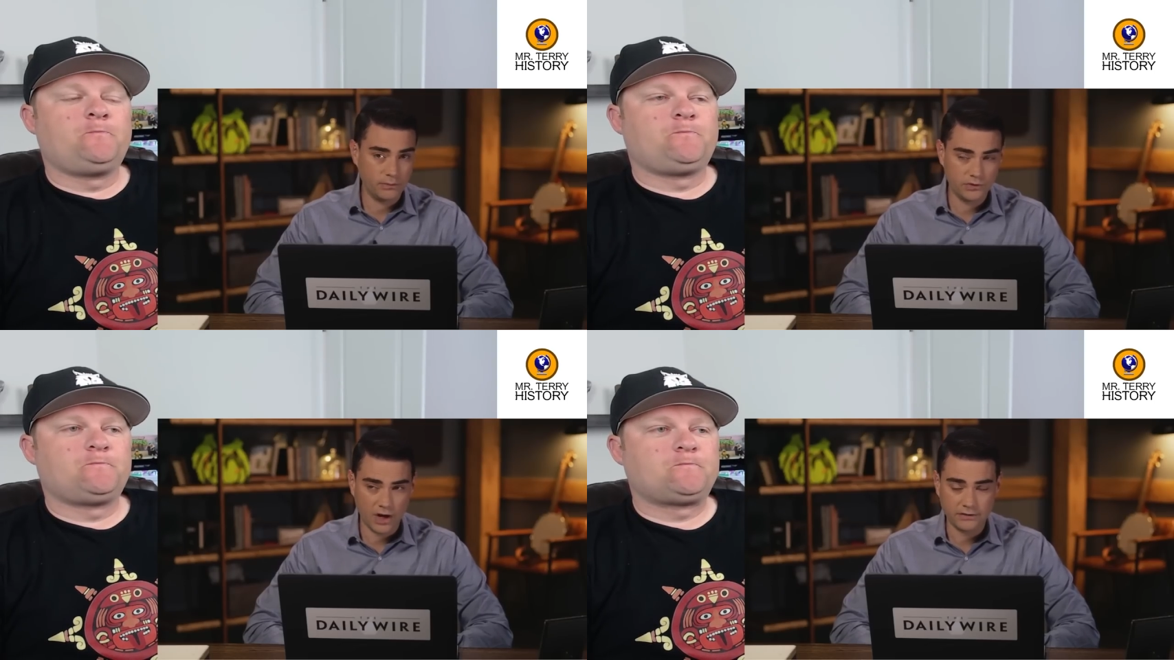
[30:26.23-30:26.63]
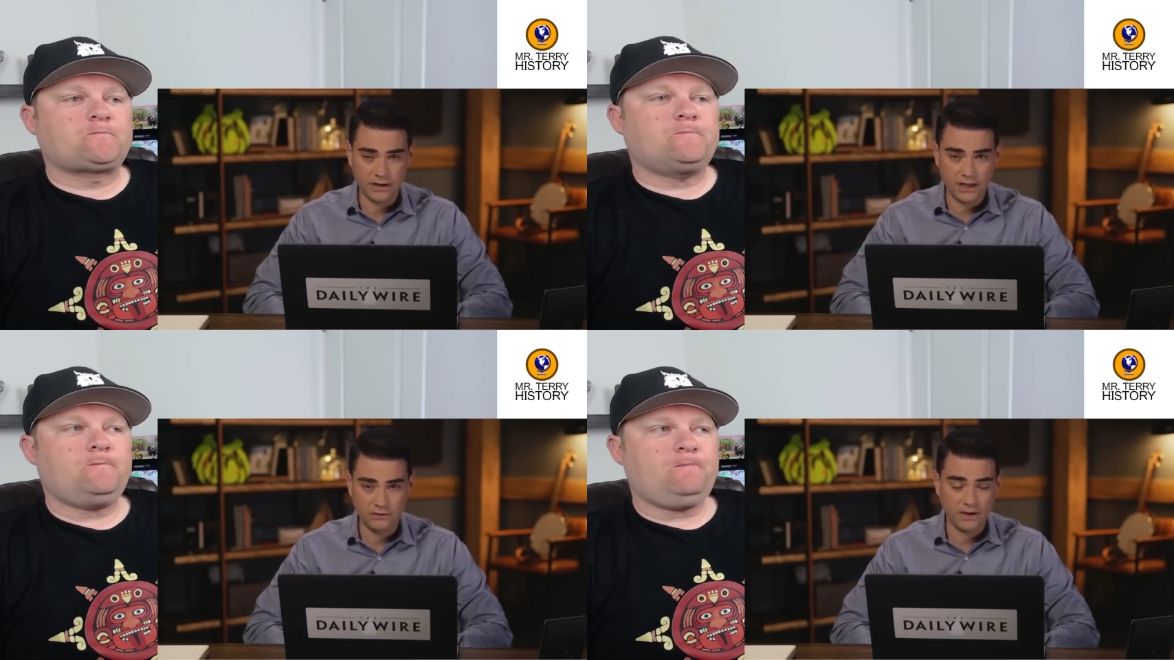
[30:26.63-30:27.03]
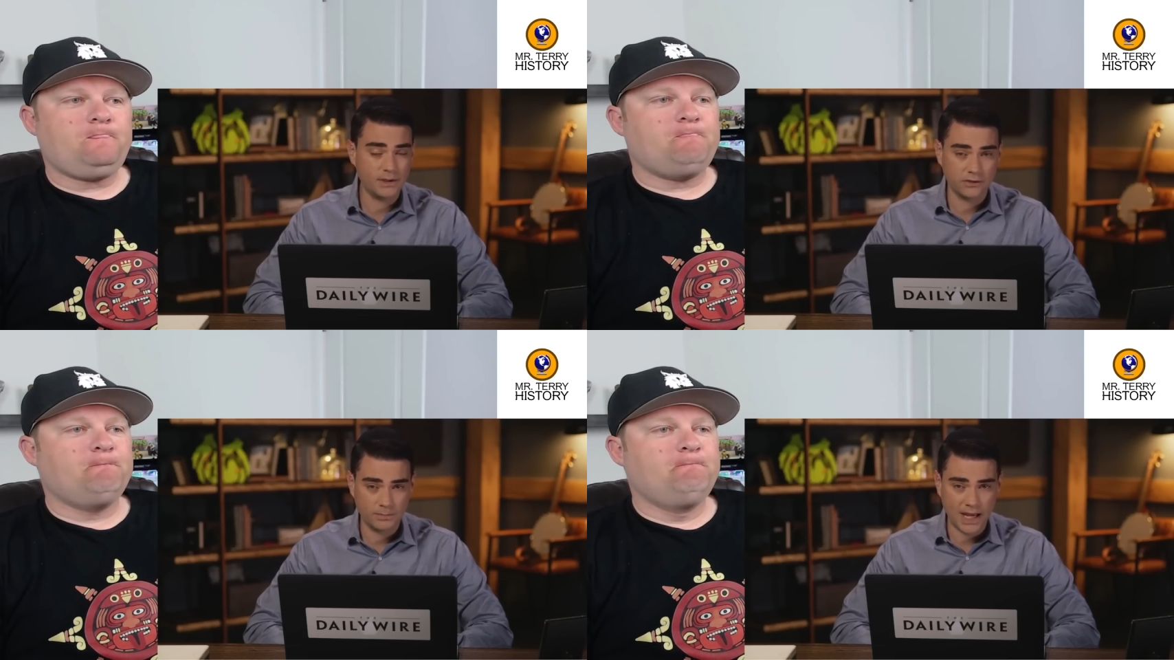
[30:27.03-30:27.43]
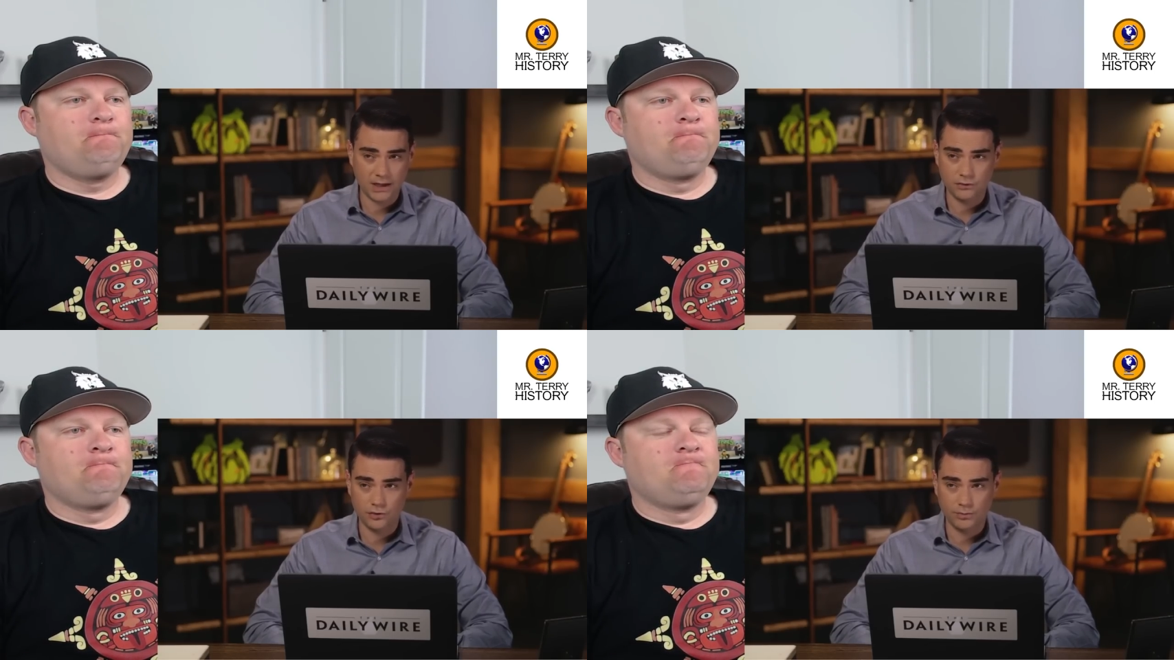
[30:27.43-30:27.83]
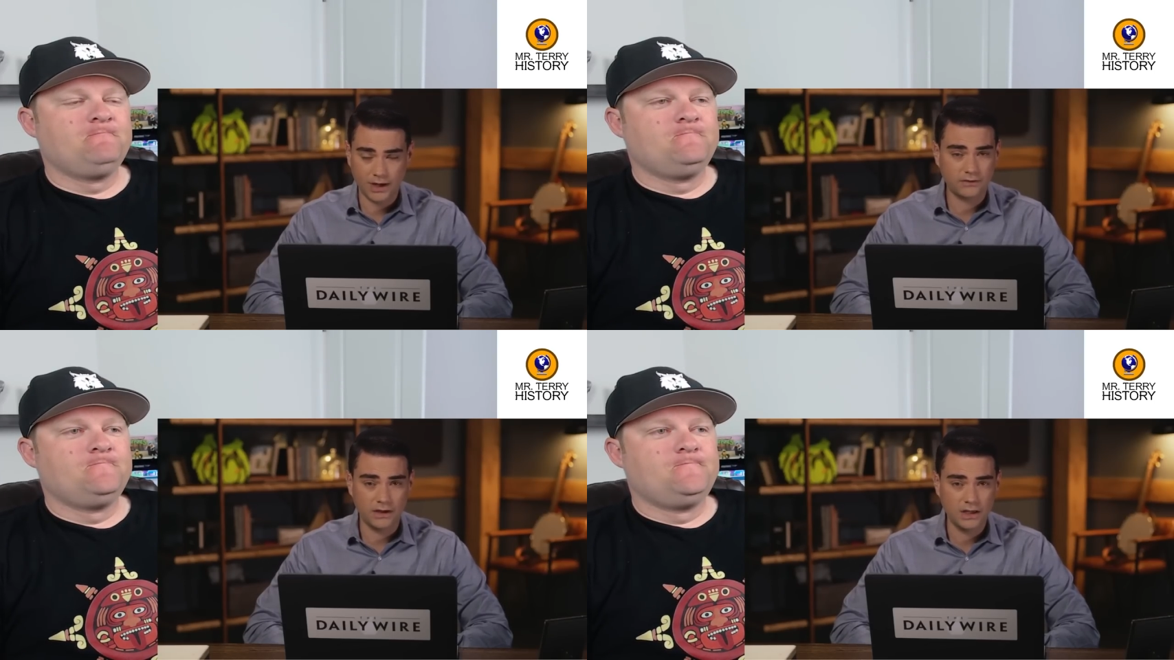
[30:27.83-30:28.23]
Speaker 1: rejected a stimulus package
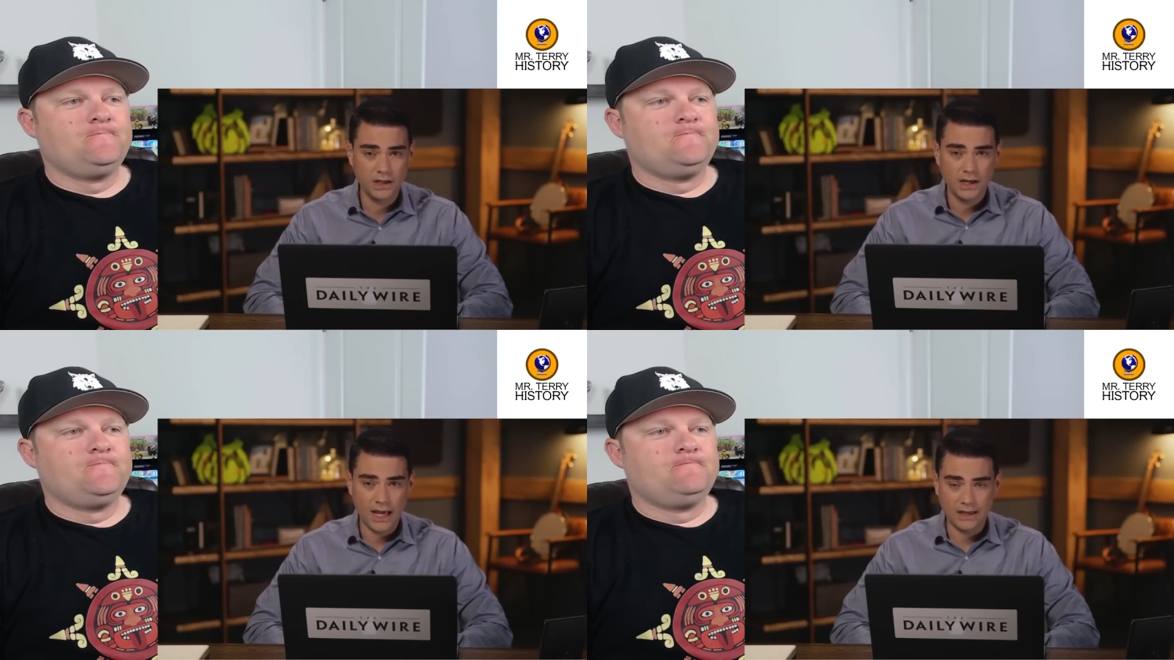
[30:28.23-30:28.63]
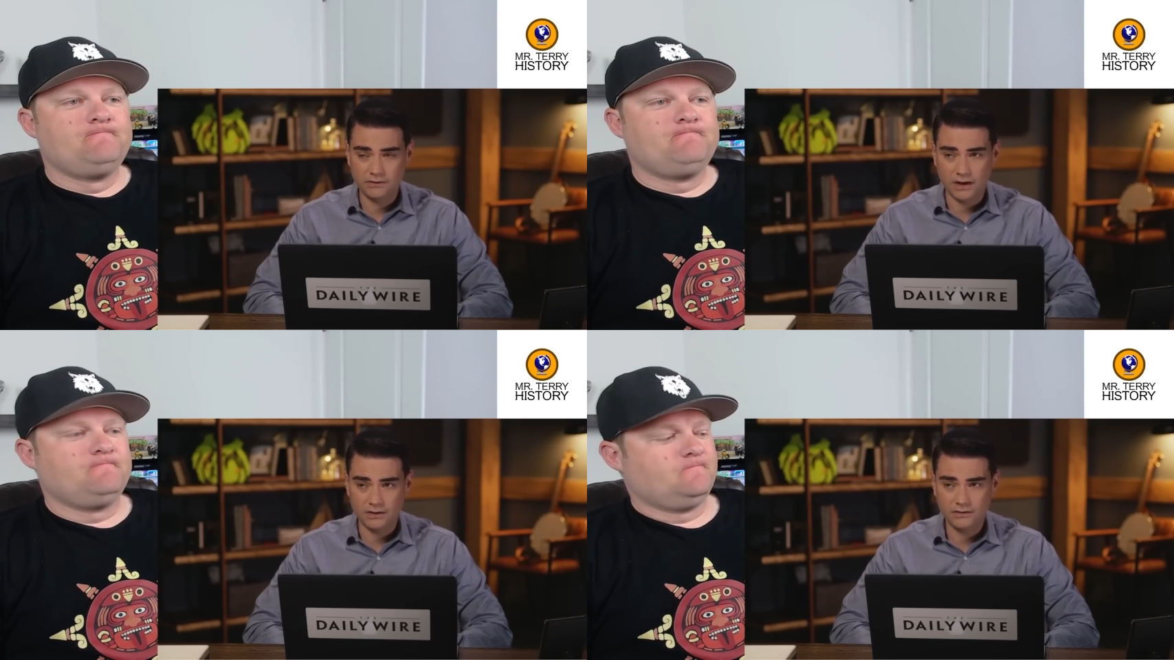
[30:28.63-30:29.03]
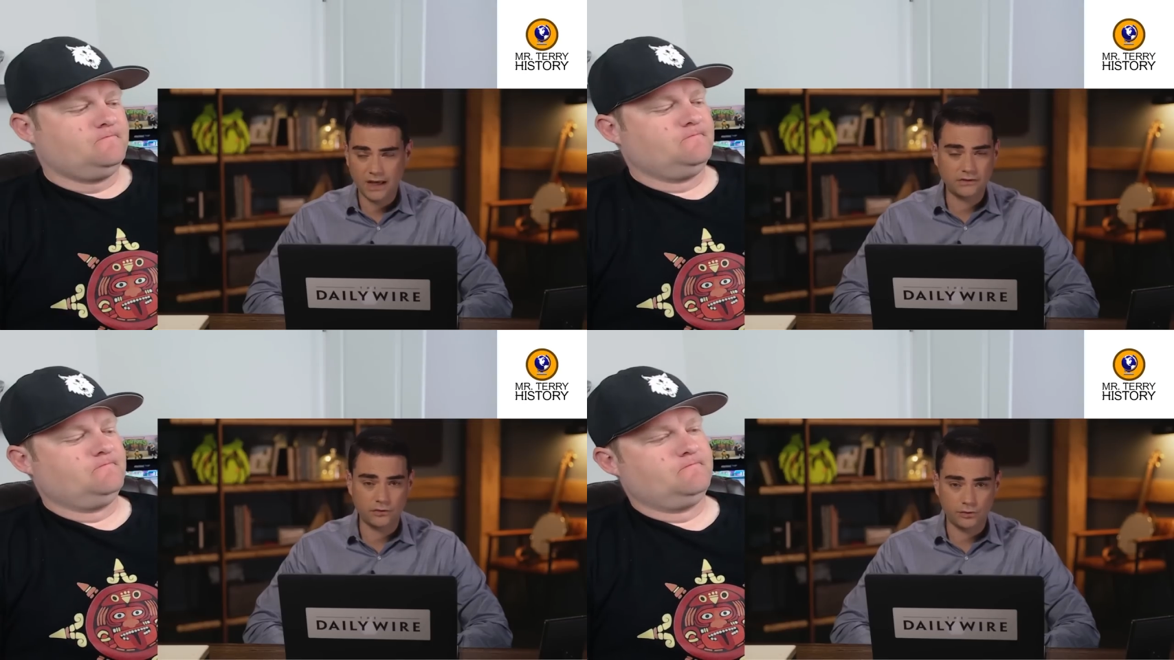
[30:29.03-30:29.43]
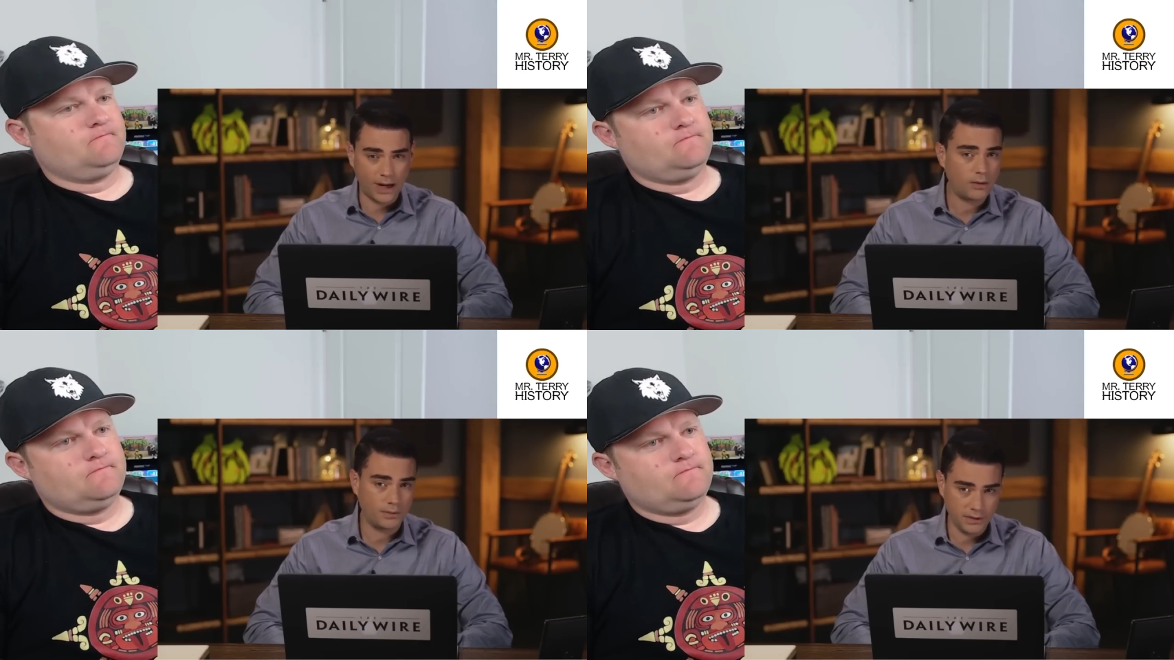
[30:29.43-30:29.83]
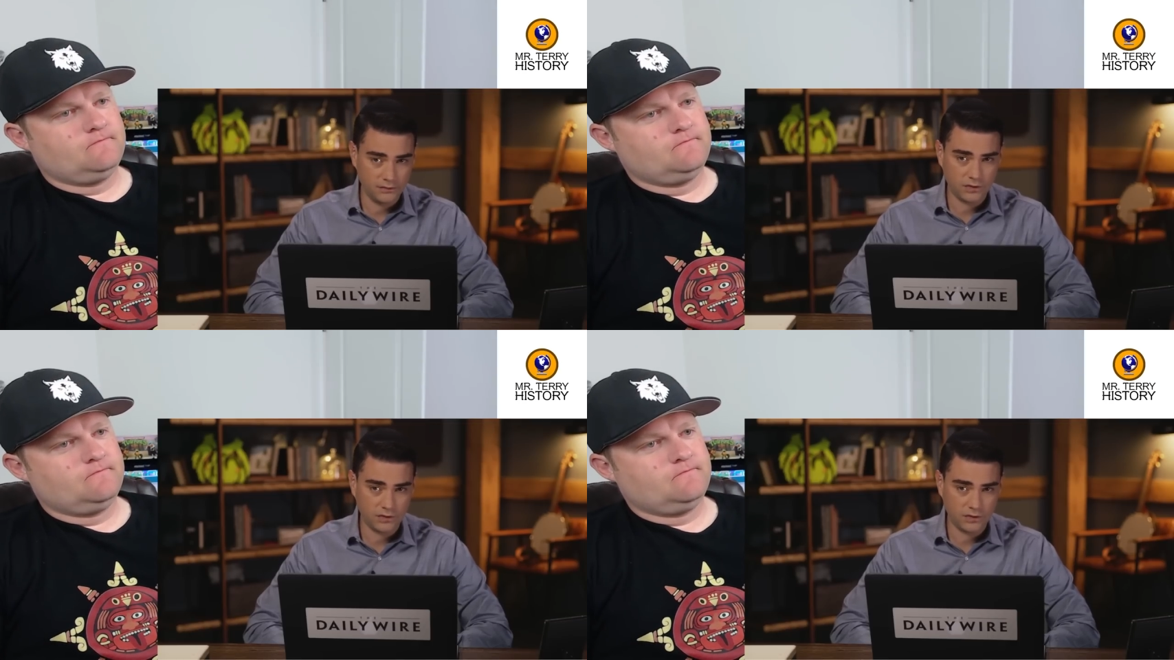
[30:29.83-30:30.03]
directed at Texas drought relief,